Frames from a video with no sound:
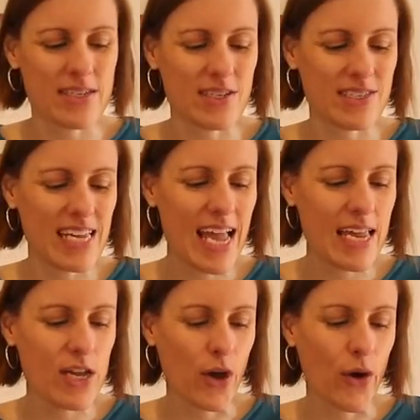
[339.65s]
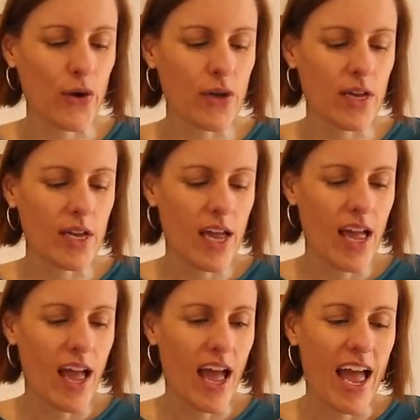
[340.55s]
So see how you go
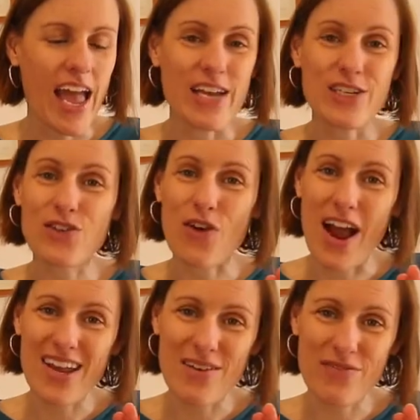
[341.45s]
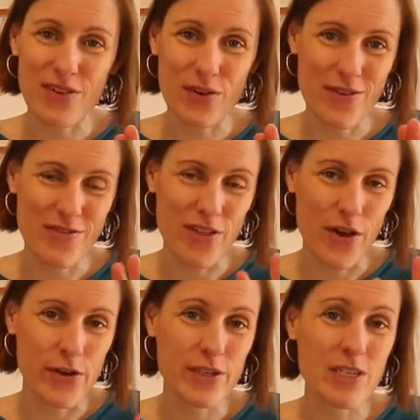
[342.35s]
and try a few of
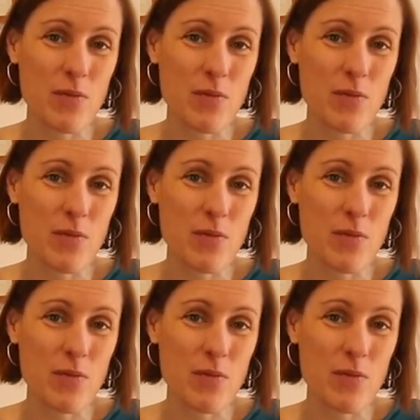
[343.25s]
those.